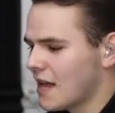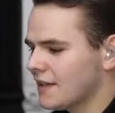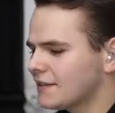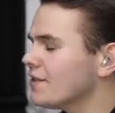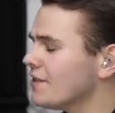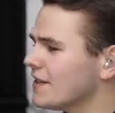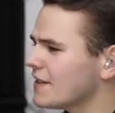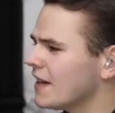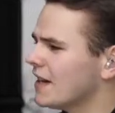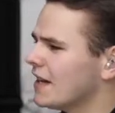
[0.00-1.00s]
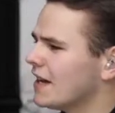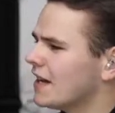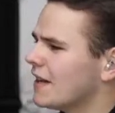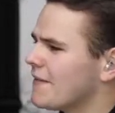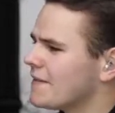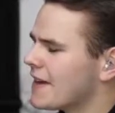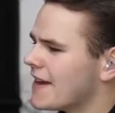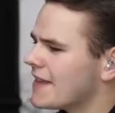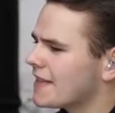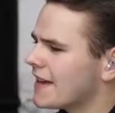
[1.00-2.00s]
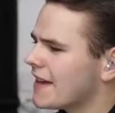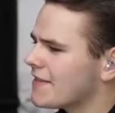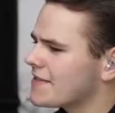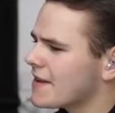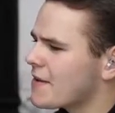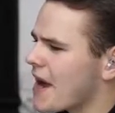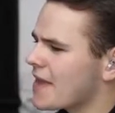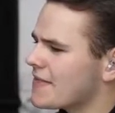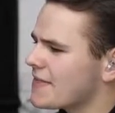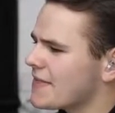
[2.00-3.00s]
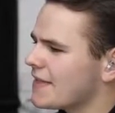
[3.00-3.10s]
Let's not do the, the the the the